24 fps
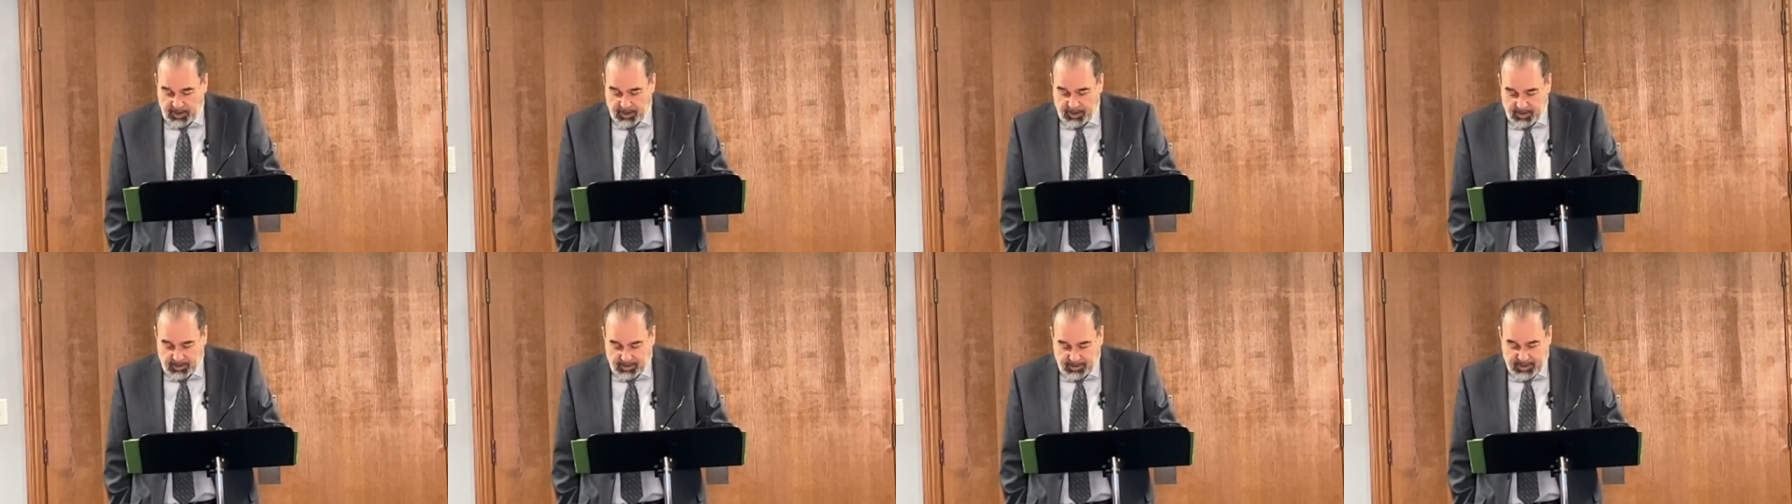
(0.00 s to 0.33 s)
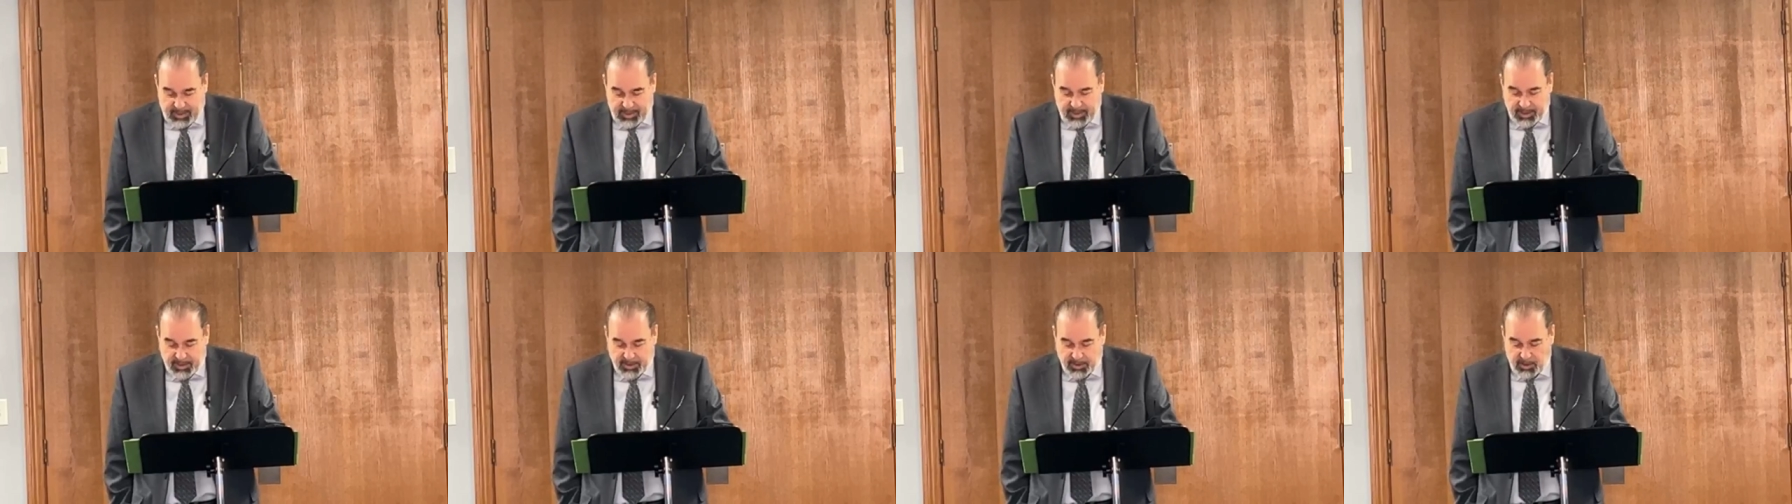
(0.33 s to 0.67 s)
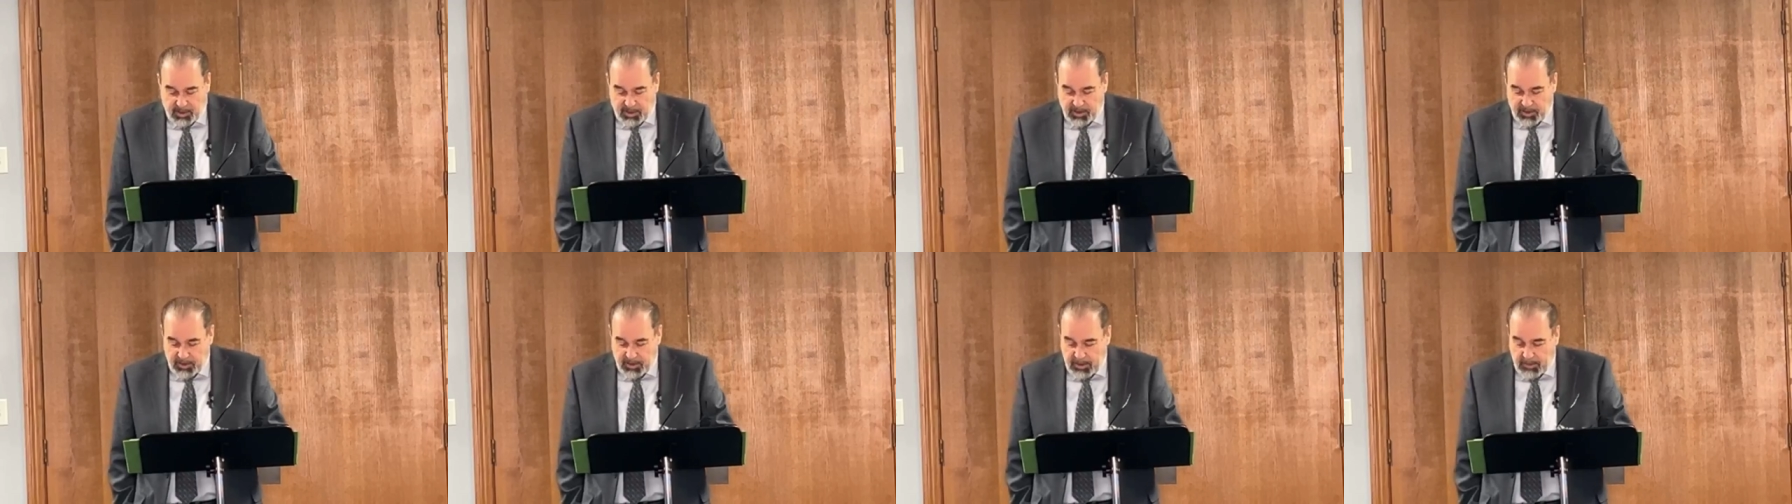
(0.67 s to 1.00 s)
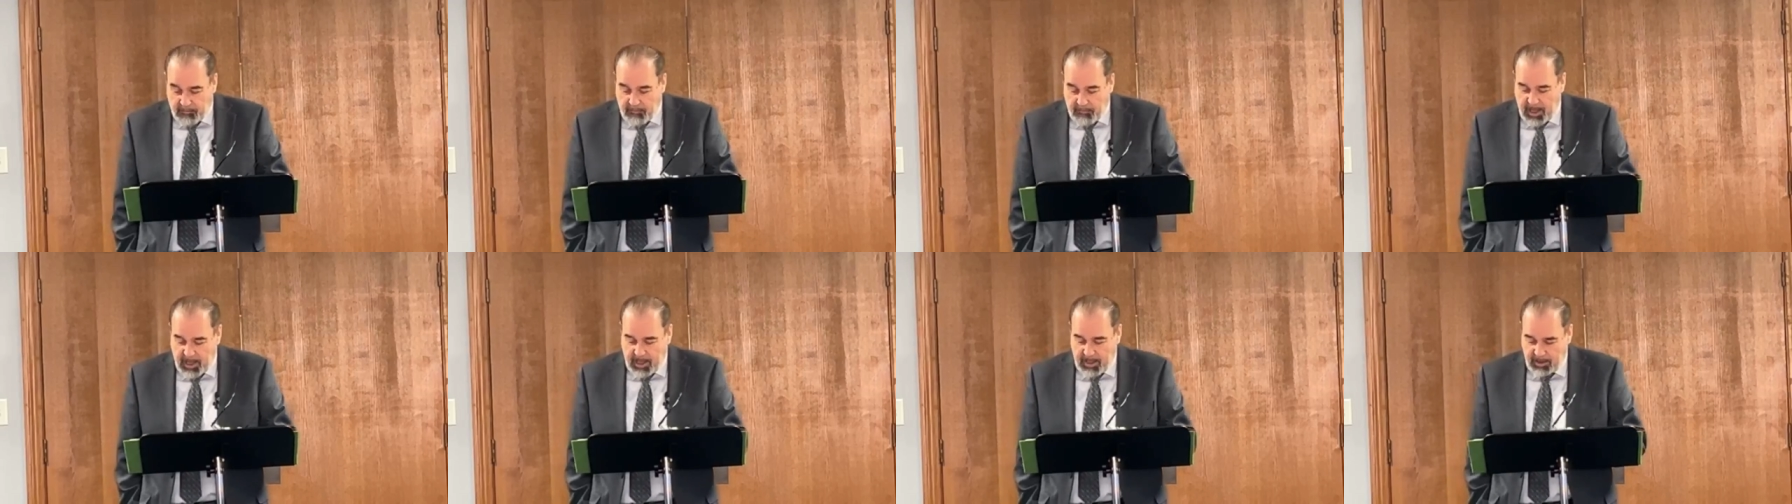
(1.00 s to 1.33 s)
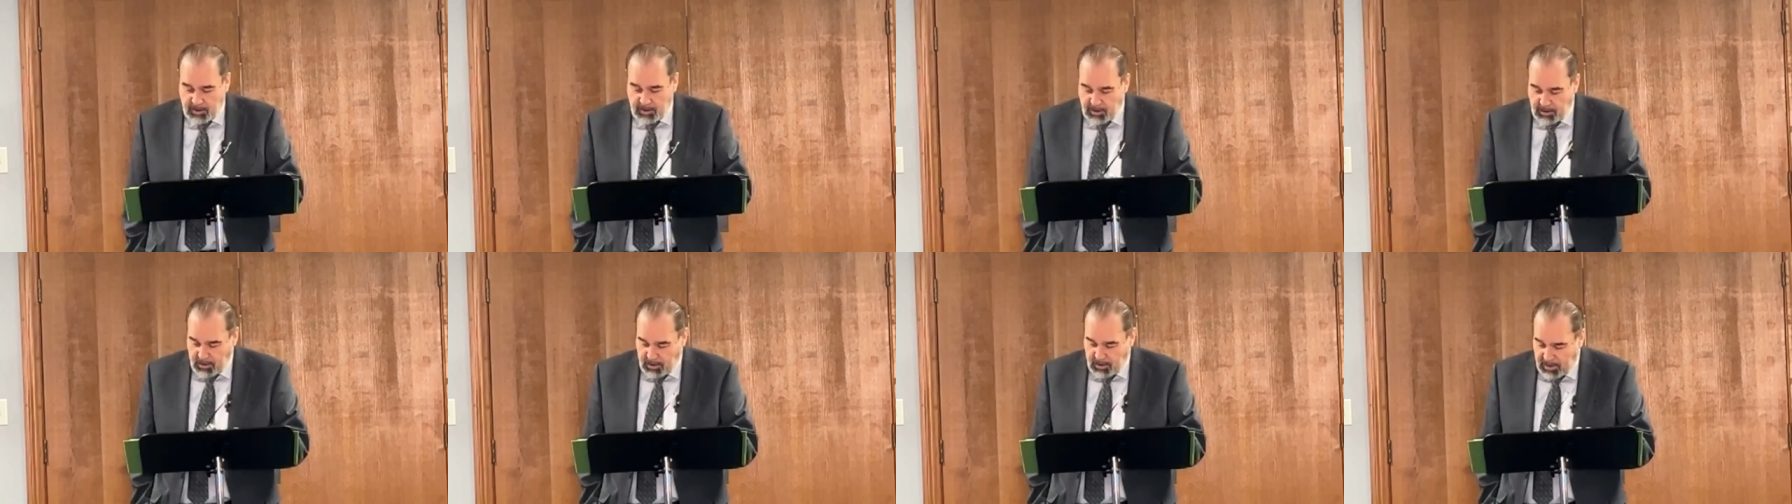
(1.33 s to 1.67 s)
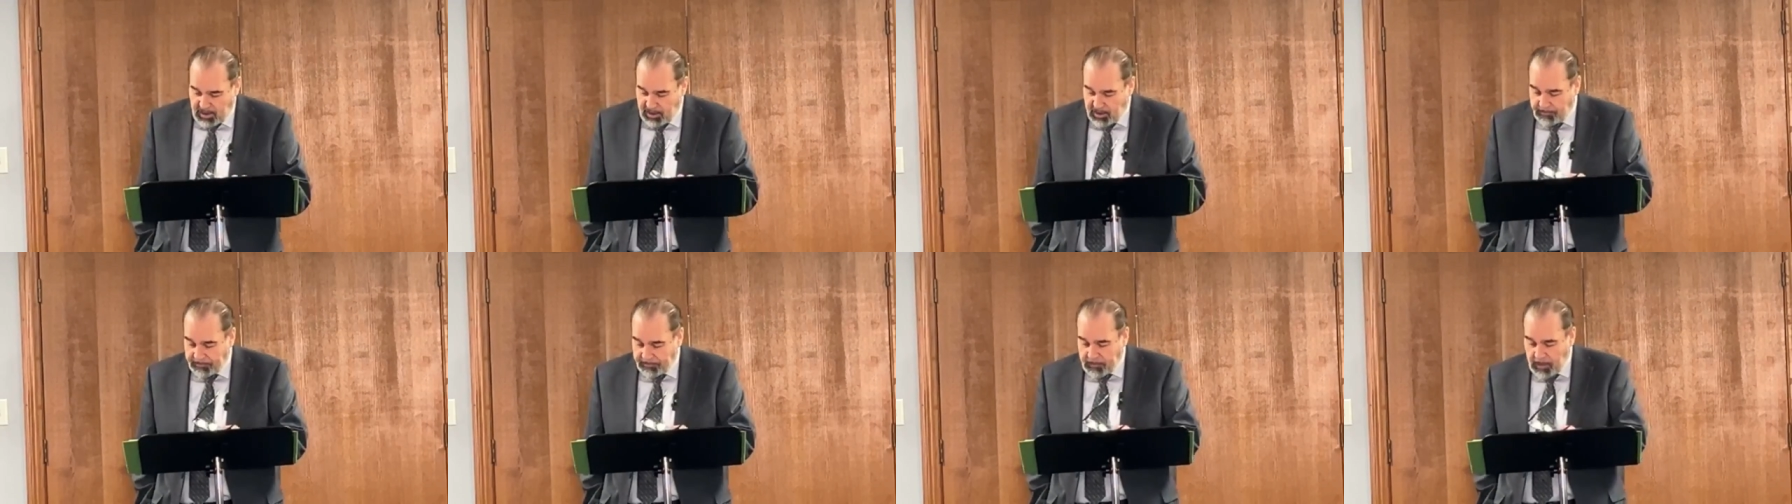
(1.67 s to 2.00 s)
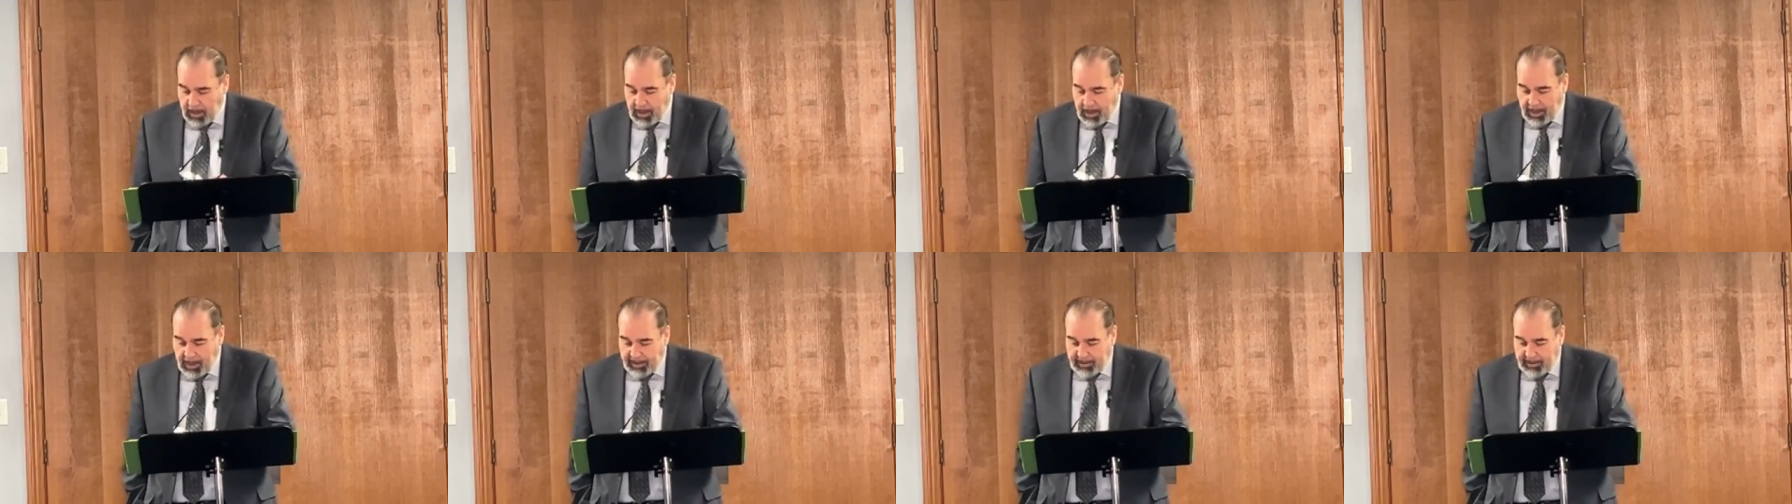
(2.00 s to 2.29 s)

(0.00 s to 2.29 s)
uncleanness, lasciviousness,